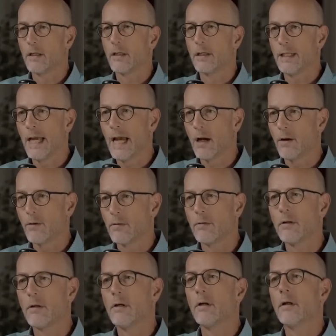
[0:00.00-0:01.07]
Now,
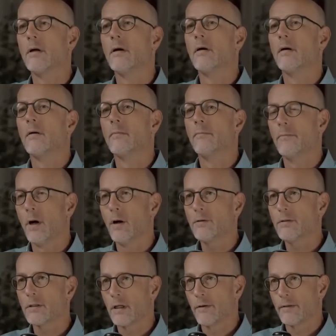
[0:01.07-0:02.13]

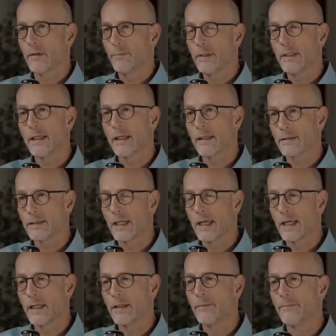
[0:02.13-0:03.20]
most of the
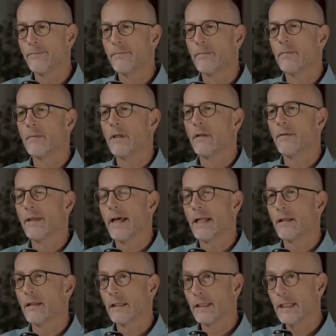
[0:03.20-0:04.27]
PSA
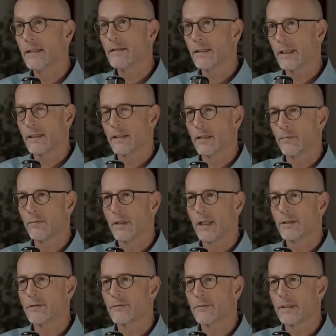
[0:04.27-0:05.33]
that leaks into the
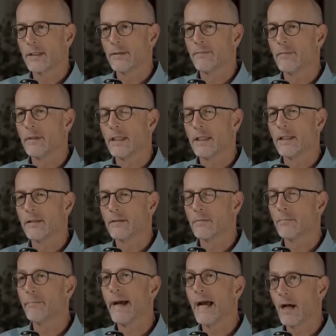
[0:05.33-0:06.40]
bloodstream is
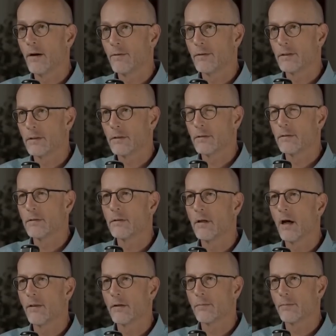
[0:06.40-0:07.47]
bound to
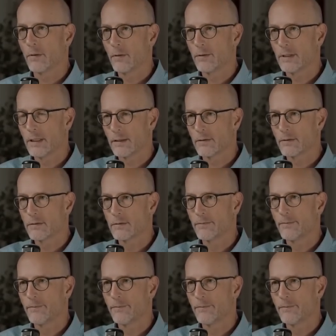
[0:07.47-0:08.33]
other proteins.